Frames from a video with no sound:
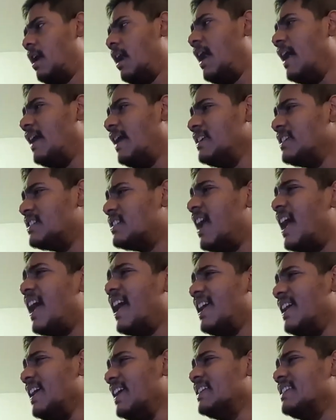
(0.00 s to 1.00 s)
I
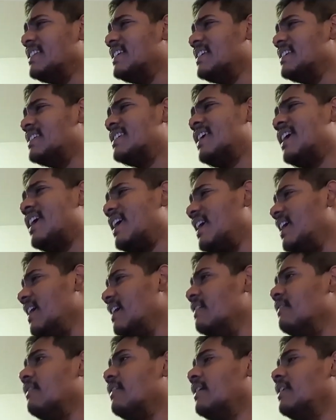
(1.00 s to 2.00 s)
tried to
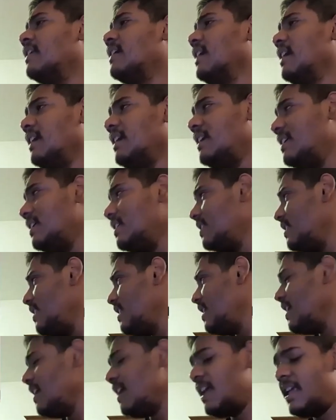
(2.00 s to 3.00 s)
say it, in
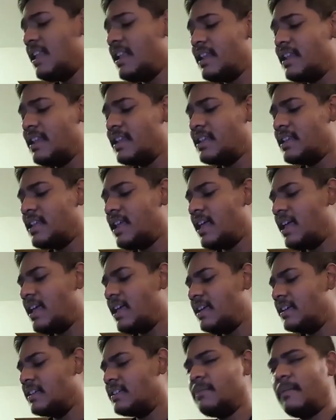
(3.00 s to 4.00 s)
the end it
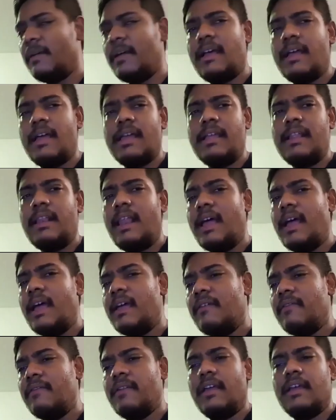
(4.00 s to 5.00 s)
takes my
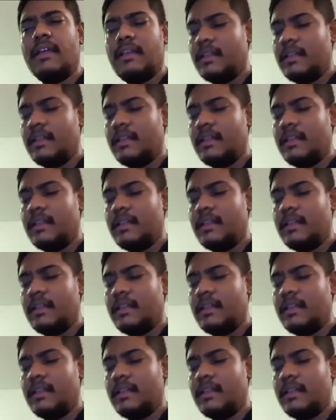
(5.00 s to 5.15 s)
life.